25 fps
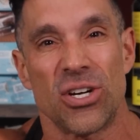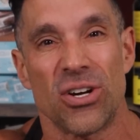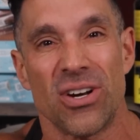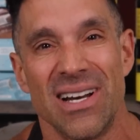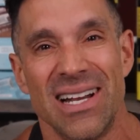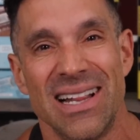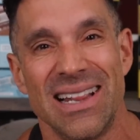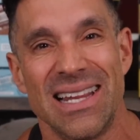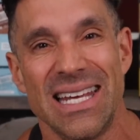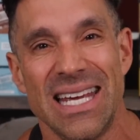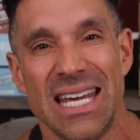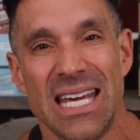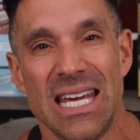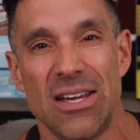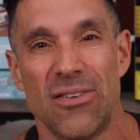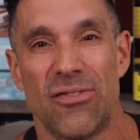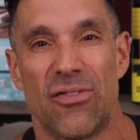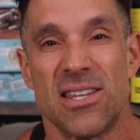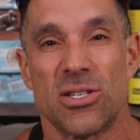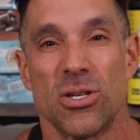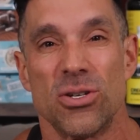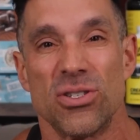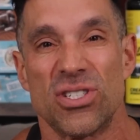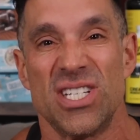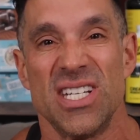you're gonna leave.
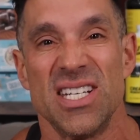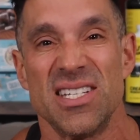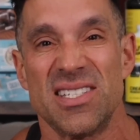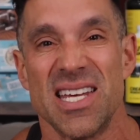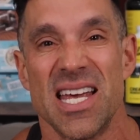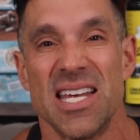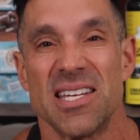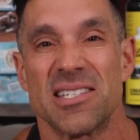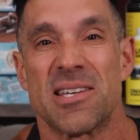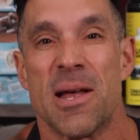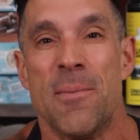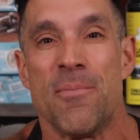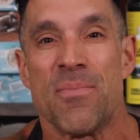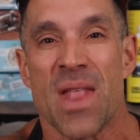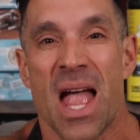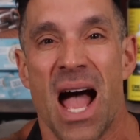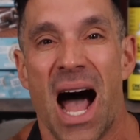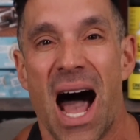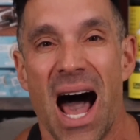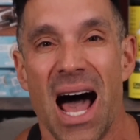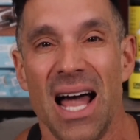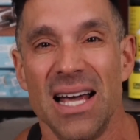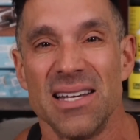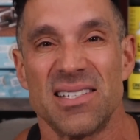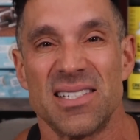And so she says,
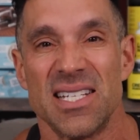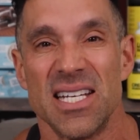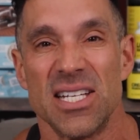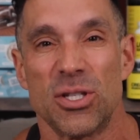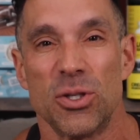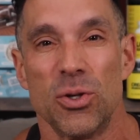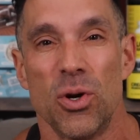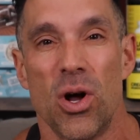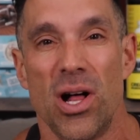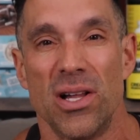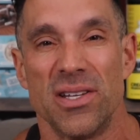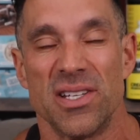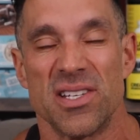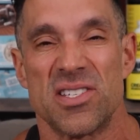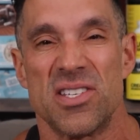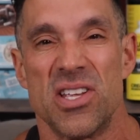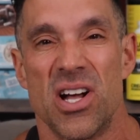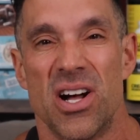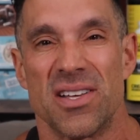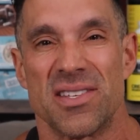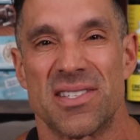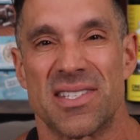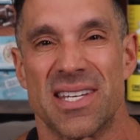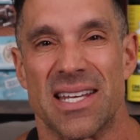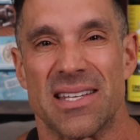I see through all this
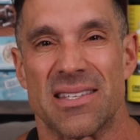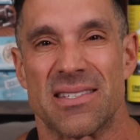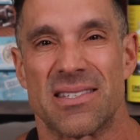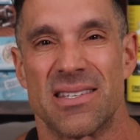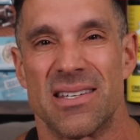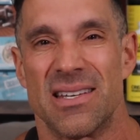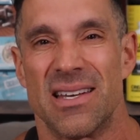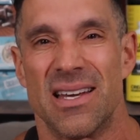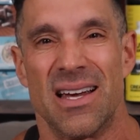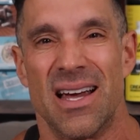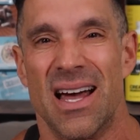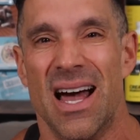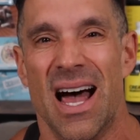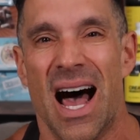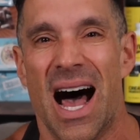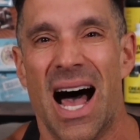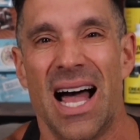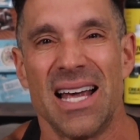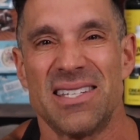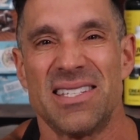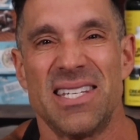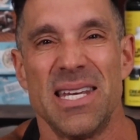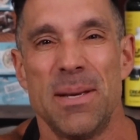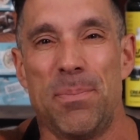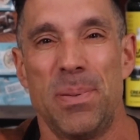nonsense. I
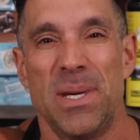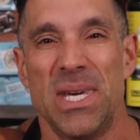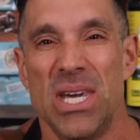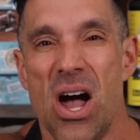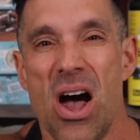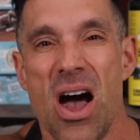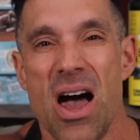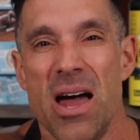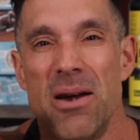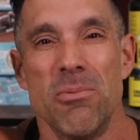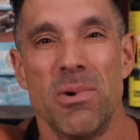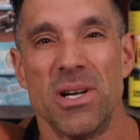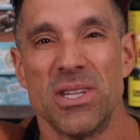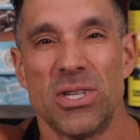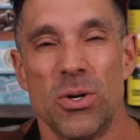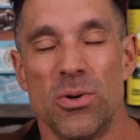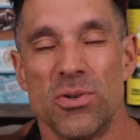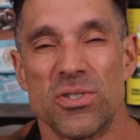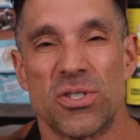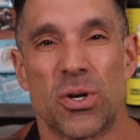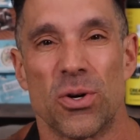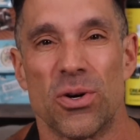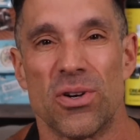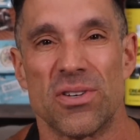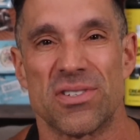see beyond what
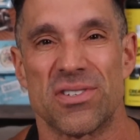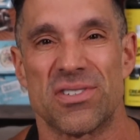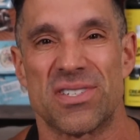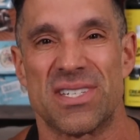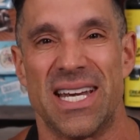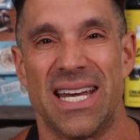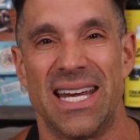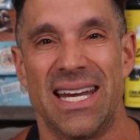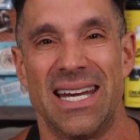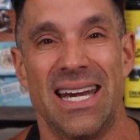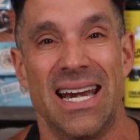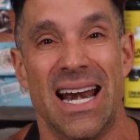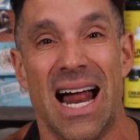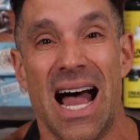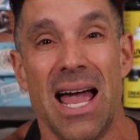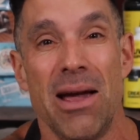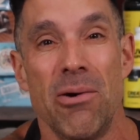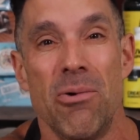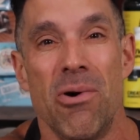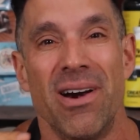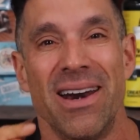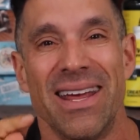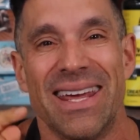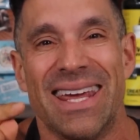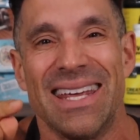those girls are saying, and I
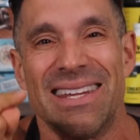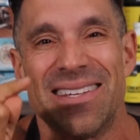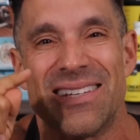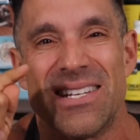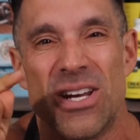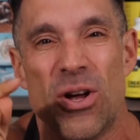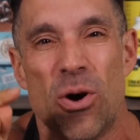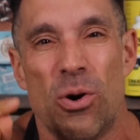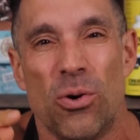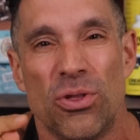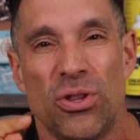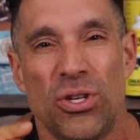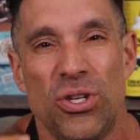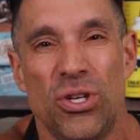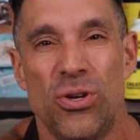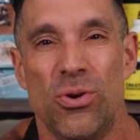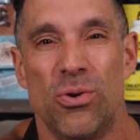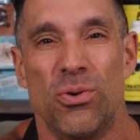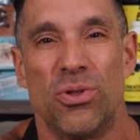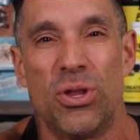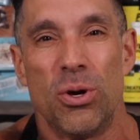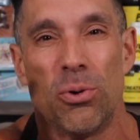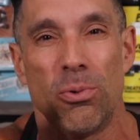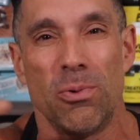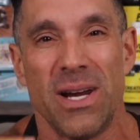wanna get to know you,
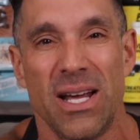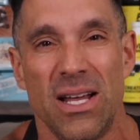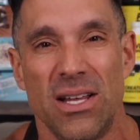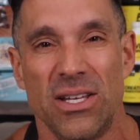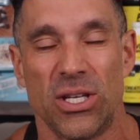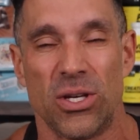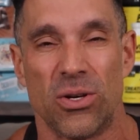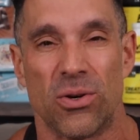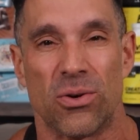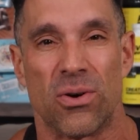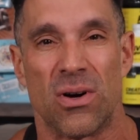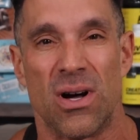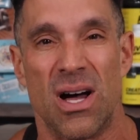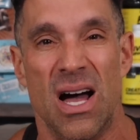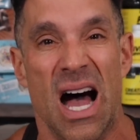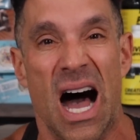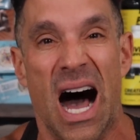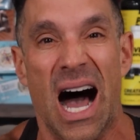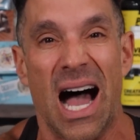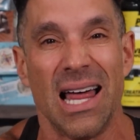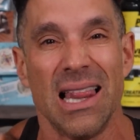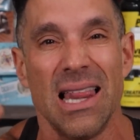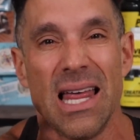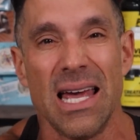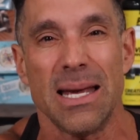the real you.
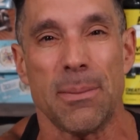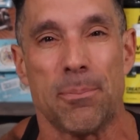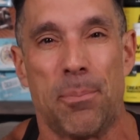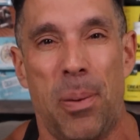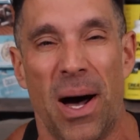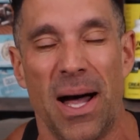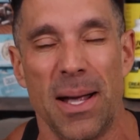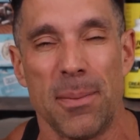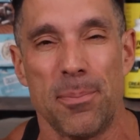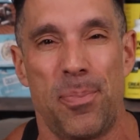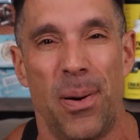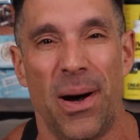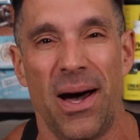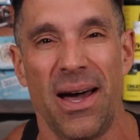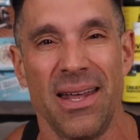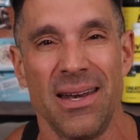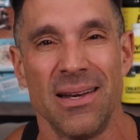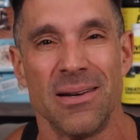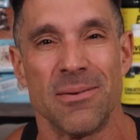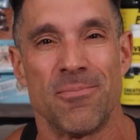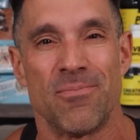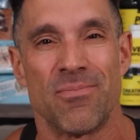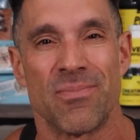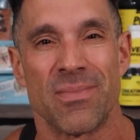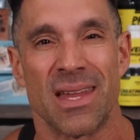I like
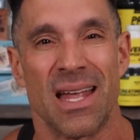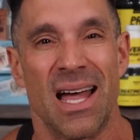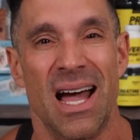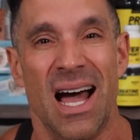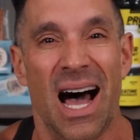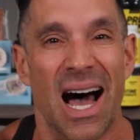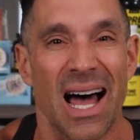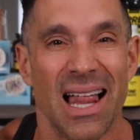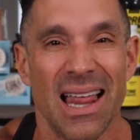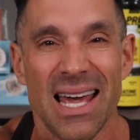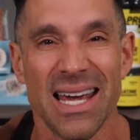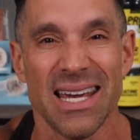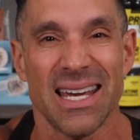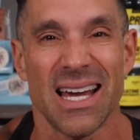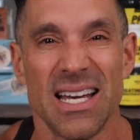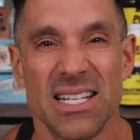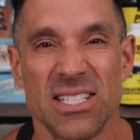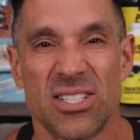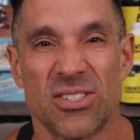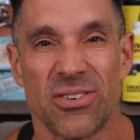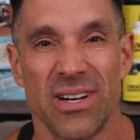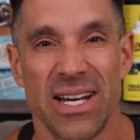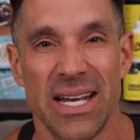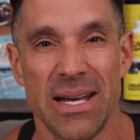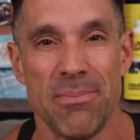putt-putt. I like
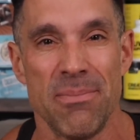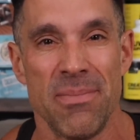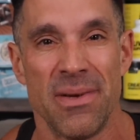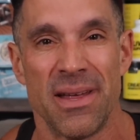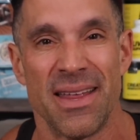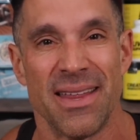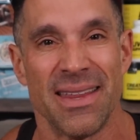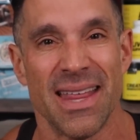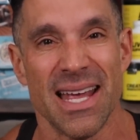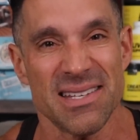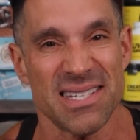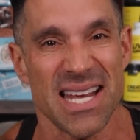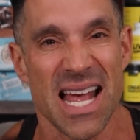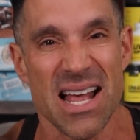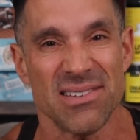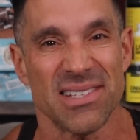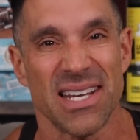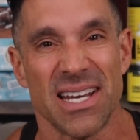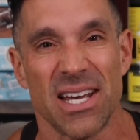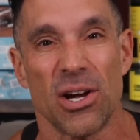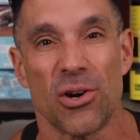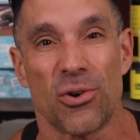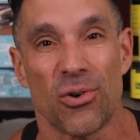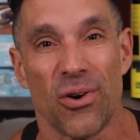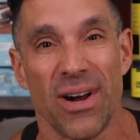ice cream. That sounds
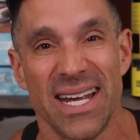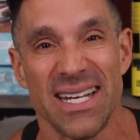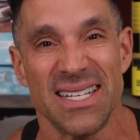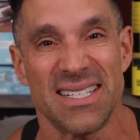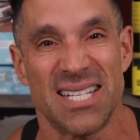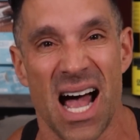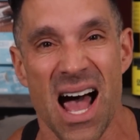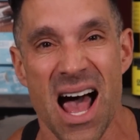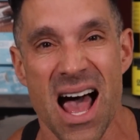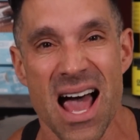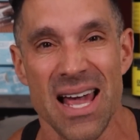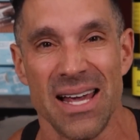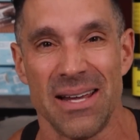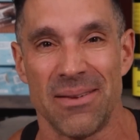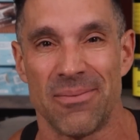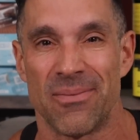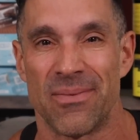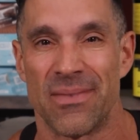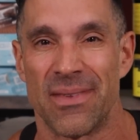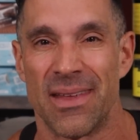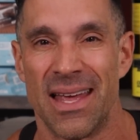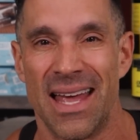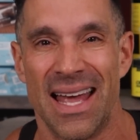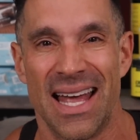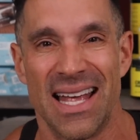like a great time.
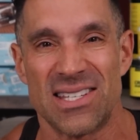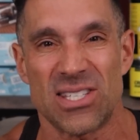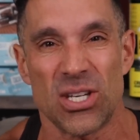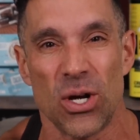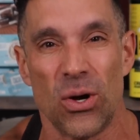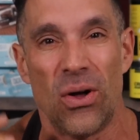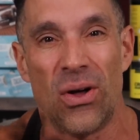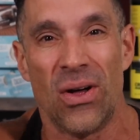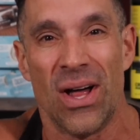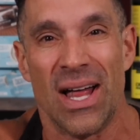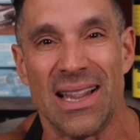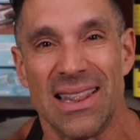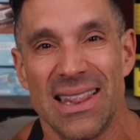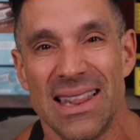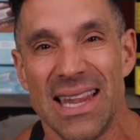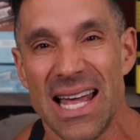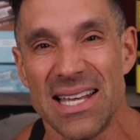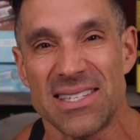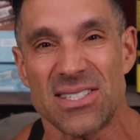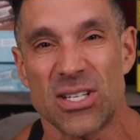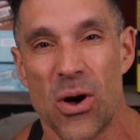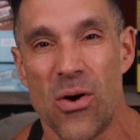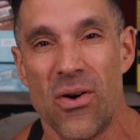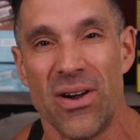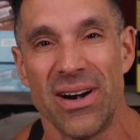And so
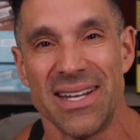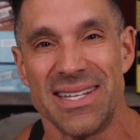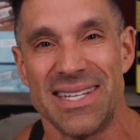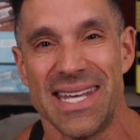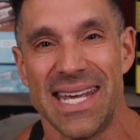let's go on a